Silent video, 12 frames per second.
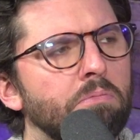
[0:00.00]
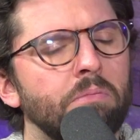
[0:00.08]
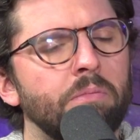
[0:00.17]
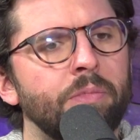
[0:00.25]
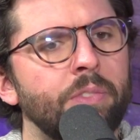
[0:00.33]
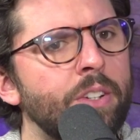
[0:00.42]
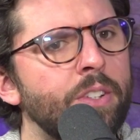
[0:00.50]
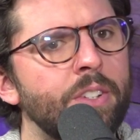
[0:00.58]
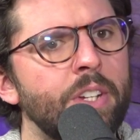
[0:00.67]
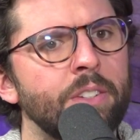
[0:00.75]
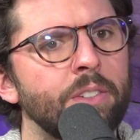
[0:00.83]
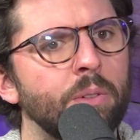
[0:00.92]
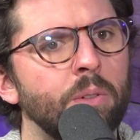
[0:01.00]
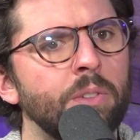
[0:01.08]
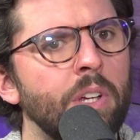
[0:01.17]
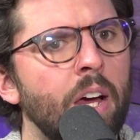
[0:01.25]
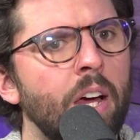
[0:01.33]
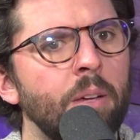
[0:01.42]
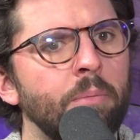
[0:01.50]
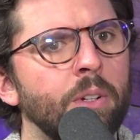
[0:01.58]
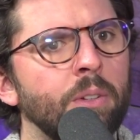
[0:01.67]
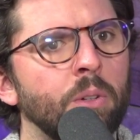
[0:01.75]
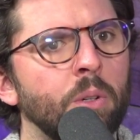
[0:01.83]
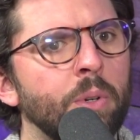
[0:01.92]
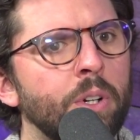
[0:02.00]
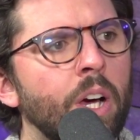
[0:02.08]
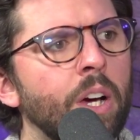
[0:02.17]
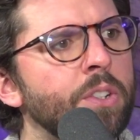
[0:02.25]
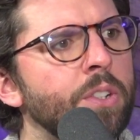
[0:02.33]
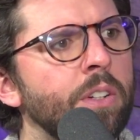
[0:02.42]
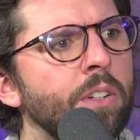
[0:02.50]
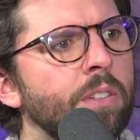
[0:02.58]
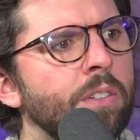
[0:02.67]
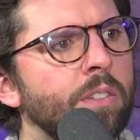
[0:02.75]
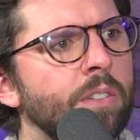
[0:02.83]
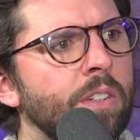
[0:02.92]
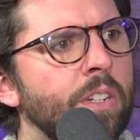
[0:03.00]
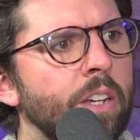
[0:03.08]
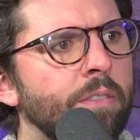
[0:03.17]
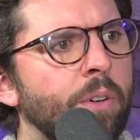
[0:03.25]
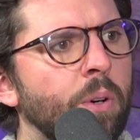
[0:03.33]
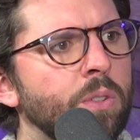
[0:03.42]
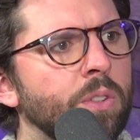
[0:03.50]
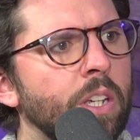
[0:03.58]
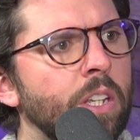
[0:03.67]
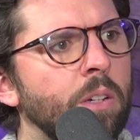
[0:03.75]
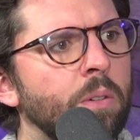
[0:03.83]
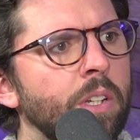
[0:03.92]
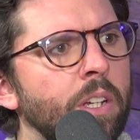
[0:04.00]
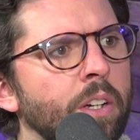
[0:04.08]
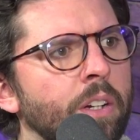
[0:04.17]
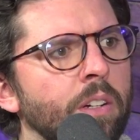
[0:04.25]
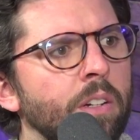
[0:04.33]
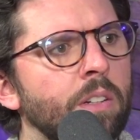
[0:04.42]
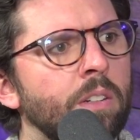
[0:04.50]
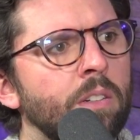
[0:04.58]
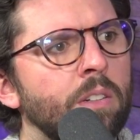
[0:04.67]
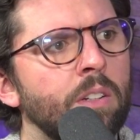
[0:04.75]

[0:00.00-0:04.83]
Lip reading: that just takes a little time and a little production to get folks like you in here and